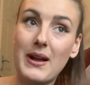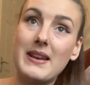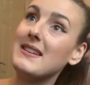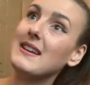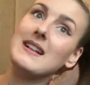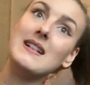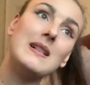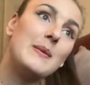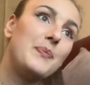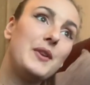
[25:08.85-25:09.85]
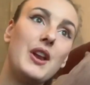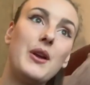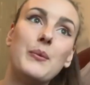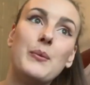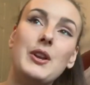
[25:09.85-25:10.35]
And, you
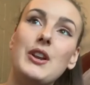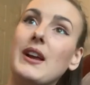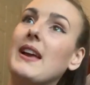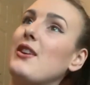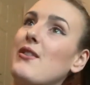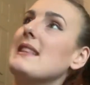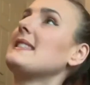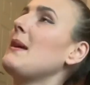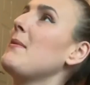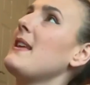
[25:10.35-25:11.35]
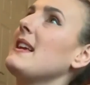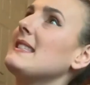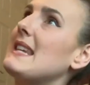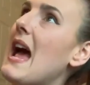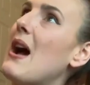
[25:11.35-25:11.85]
know, when you look at the grand scheme of
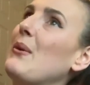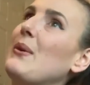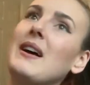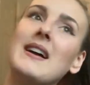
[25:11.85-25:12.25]
things now,